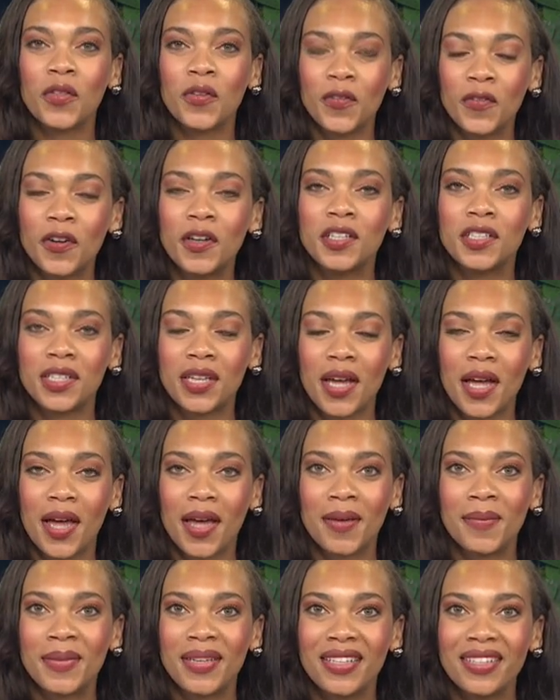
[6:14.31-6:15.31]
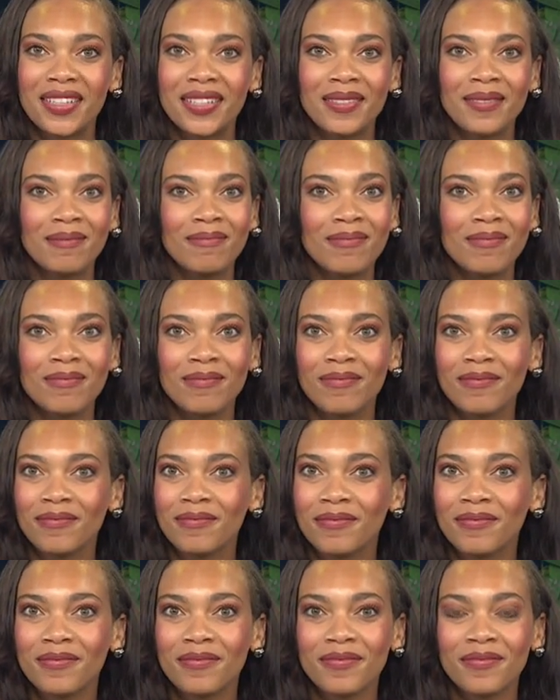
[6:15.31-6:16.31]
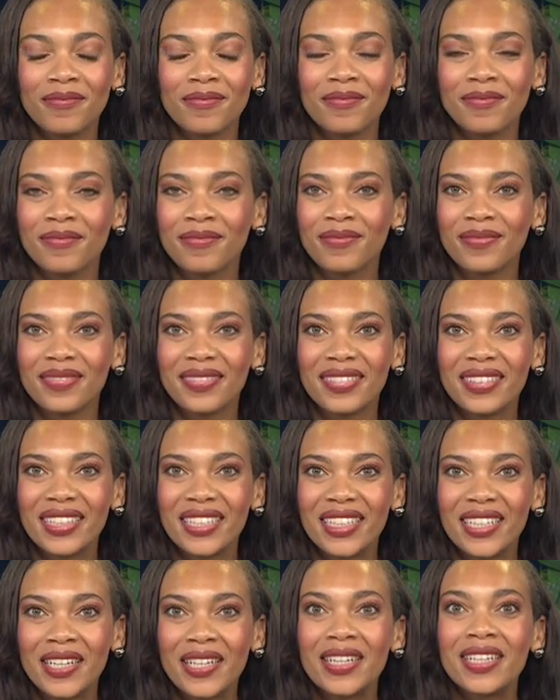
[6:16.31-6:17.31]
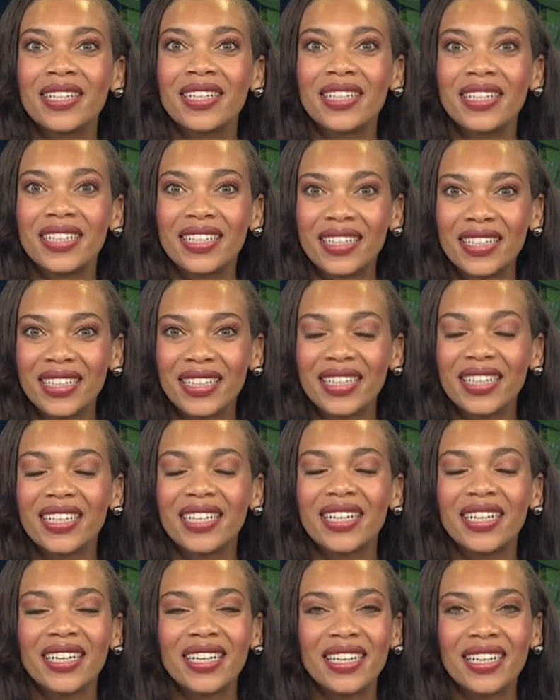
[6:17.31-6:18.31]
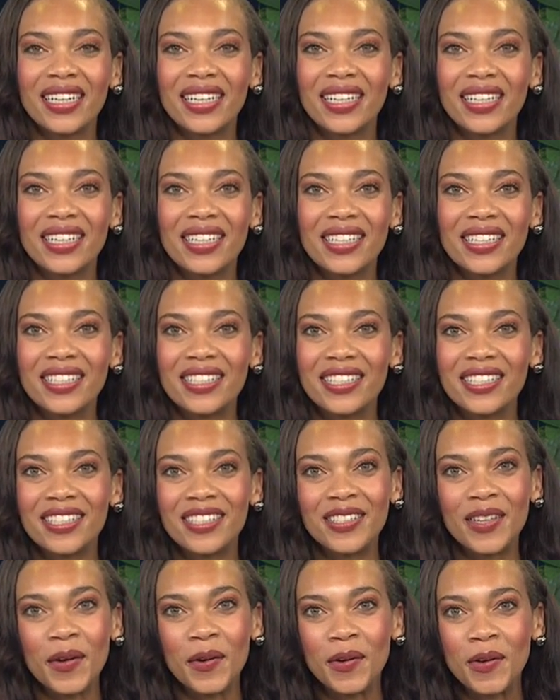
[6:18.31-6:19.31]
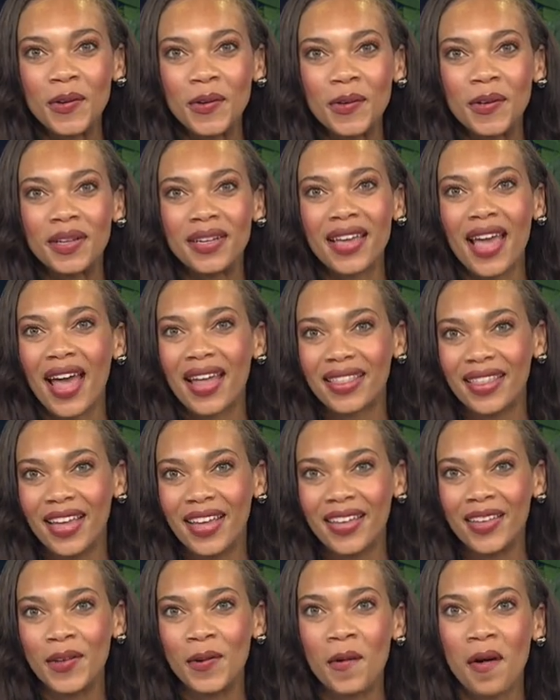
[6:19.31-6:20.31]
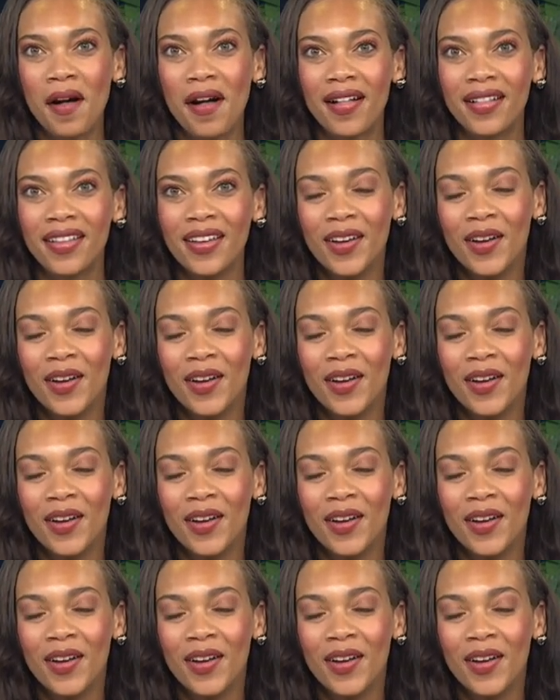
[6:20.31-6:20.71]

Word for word: for the first time. Yeah, especially that sunrise or sunset. What a what an amazing thing to experience. So cool. Yeah, thank you all.